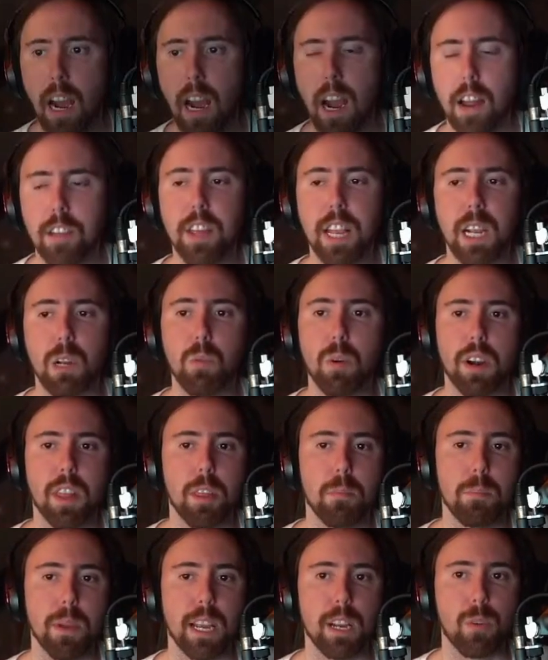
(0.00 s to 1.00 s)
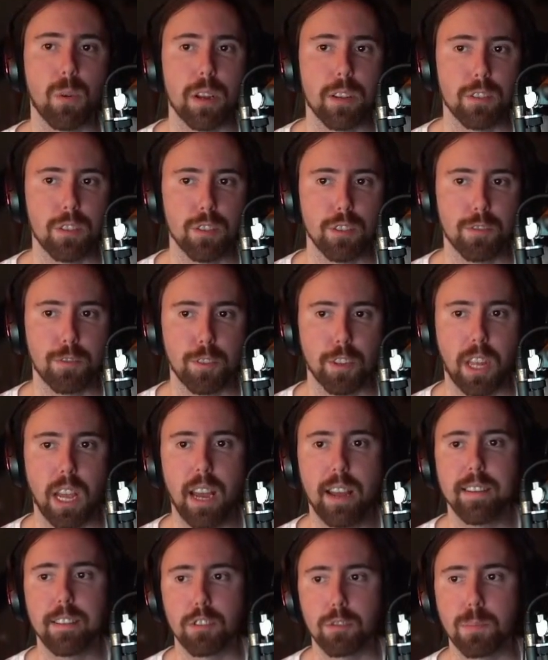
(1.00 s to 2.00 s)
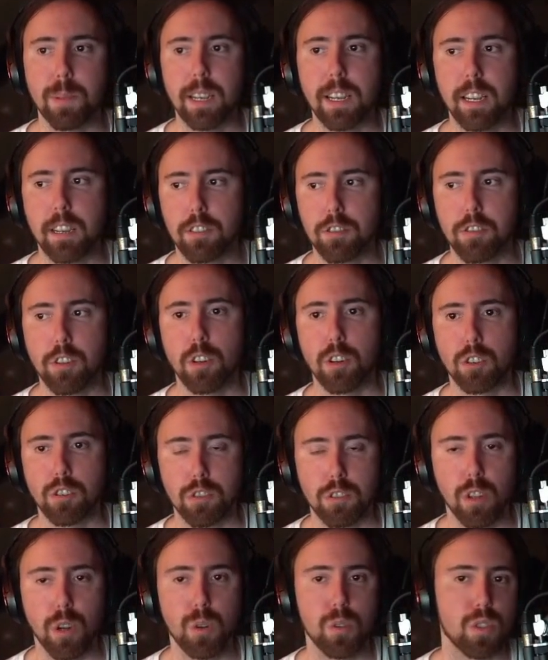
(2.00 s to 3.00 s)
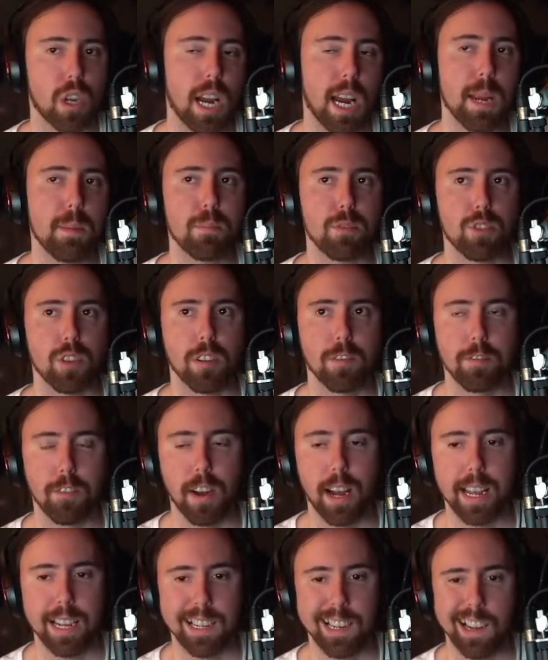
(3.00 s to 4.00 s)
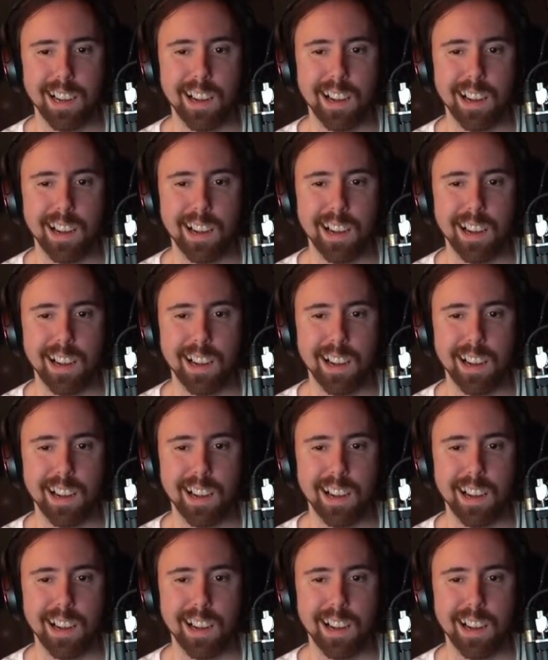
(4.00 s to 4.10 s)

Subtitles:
I think one of the big reasons for that is because there's no types of like